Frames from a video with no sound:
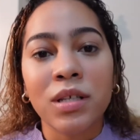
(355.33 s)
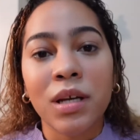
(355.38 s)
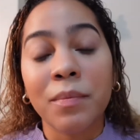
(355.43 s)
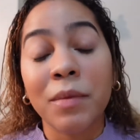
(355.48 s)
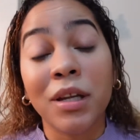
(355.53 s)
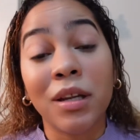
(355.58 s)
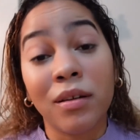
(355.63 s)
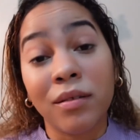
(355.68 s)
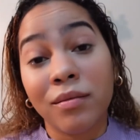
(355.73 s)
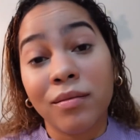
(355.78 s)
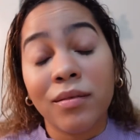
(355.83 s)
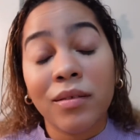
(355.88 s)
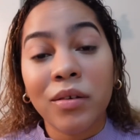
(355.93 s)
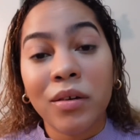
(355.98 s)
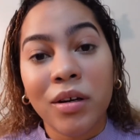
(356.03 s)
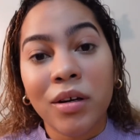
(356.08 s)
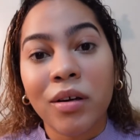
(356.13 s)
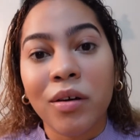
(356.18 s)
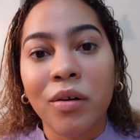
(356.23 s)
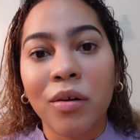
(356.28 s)
I mean,
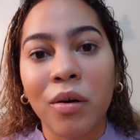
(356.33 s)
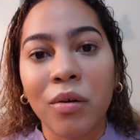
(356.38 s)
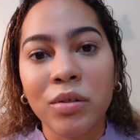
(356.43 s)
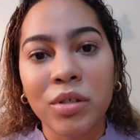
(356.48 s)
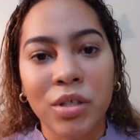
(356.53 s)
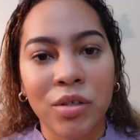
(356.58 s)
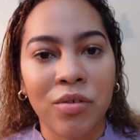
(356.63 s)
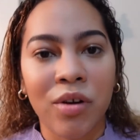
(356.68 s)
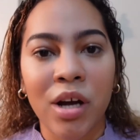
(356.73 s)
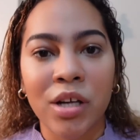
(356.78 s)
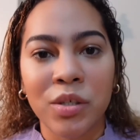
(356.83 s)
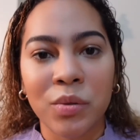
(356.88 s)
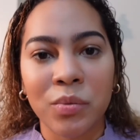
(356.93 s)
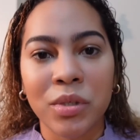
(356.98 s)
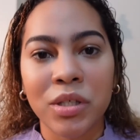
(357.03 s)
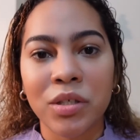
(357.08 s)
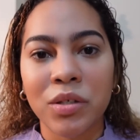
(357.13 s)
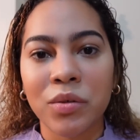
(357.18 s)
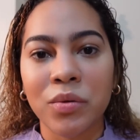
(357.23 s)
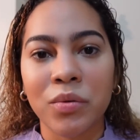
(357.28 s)
you could go to
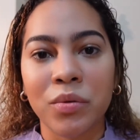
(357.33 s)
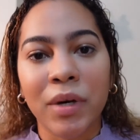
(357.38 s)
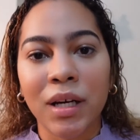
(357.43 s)
graduate school,